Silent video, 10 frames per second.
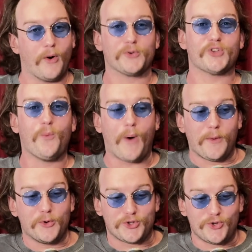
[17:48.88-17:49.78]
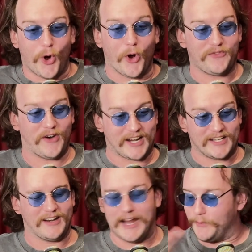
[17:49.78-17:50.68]
Also, why would you not
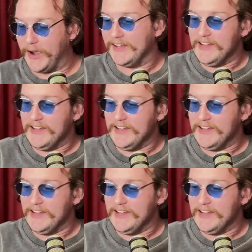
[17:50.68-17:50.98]
fucking... Anyway.